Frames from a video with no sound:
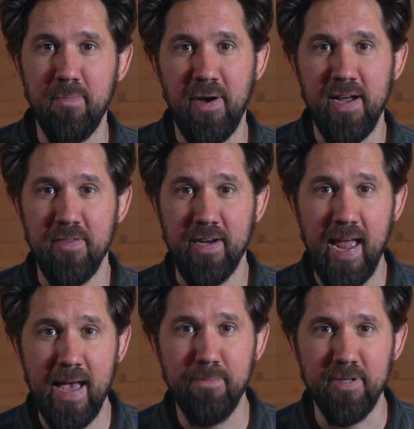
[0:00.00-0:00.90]
by other
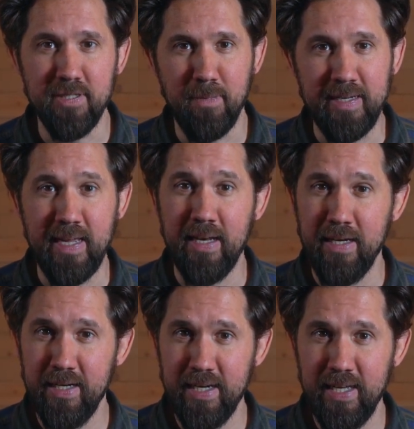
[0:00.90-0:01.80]
campers might get
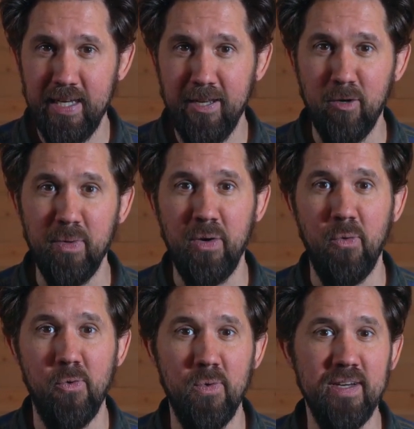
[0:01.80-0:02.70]
a little bit
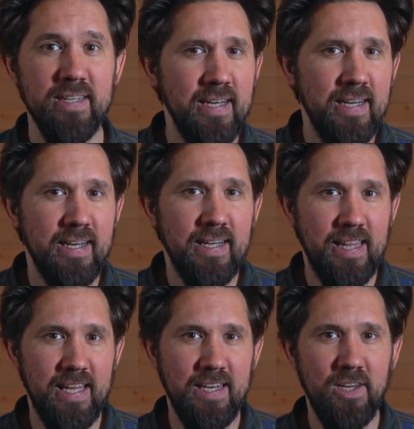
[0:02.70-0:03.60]
awkward,
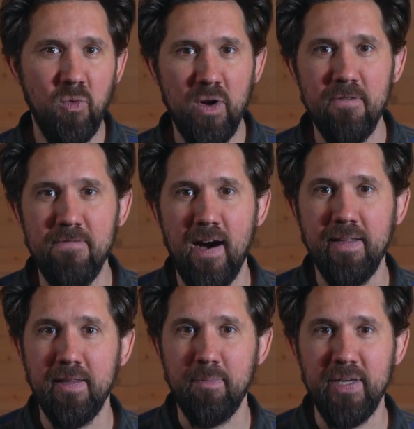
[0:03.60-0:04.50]
then you will find
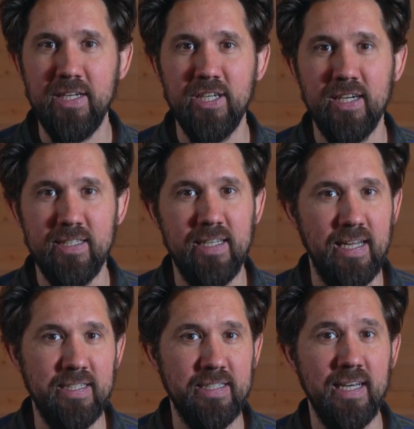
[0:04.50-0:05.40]
that the pee jug in the
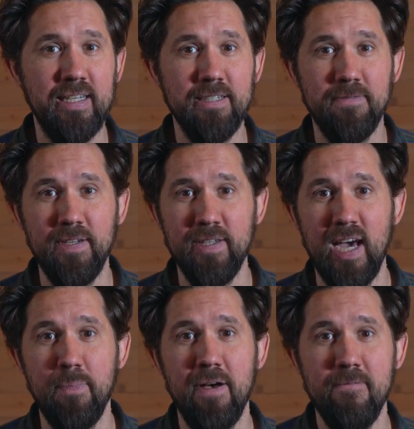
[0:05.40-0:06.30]
Nature's Head gets filled
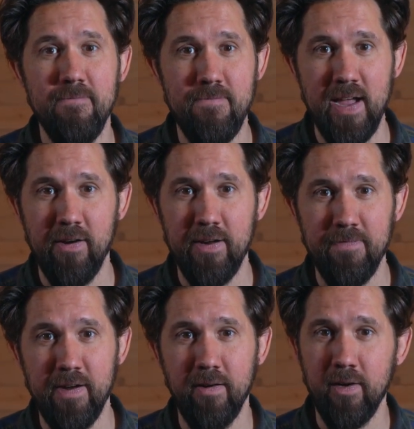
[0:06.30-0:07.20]
up very,
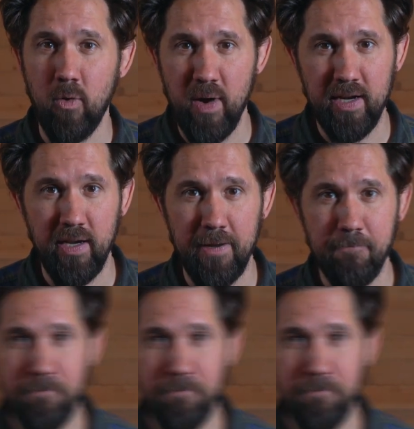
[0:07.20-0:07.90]
very quickly.